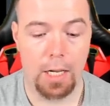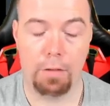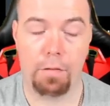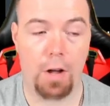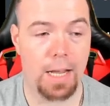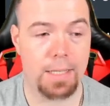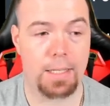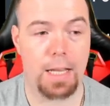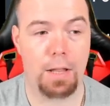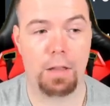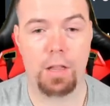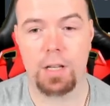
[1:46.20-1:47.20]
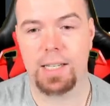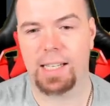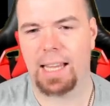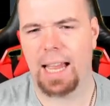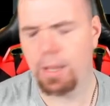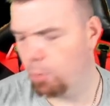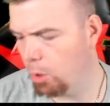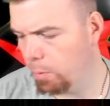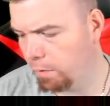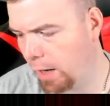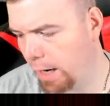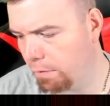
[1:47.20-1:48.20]
Lafont, as I said, they're 13k at the
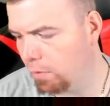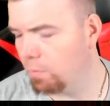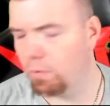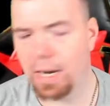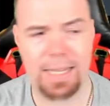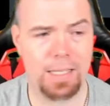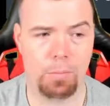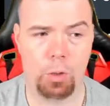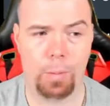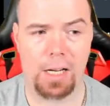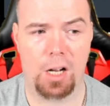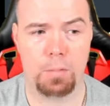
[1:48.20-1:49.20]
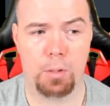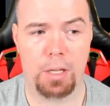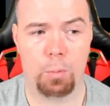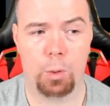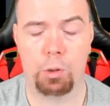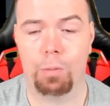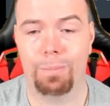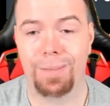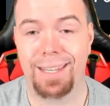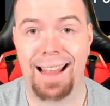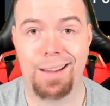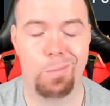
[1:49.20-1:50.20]
moment for 84 rated team of the week cards, but they will come
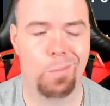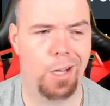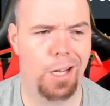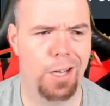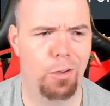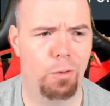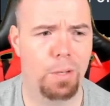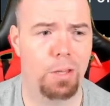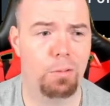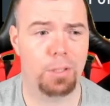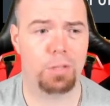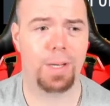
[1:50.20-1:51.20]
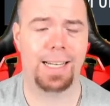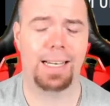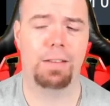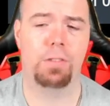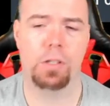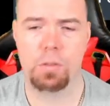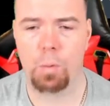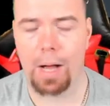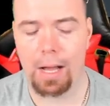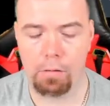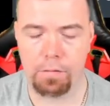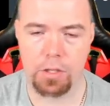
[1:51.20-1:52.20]
down. Normally they're between 11 and
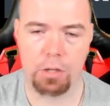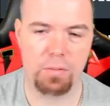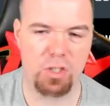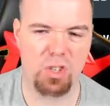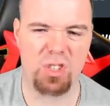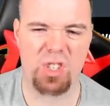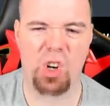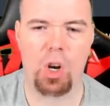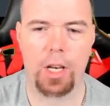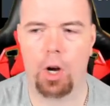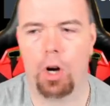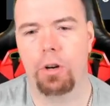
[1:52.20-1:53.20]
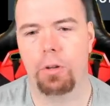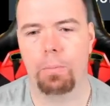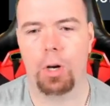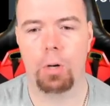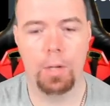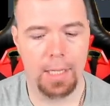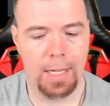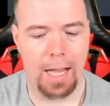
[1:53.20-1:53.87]
12, so just slightly higher at the moment.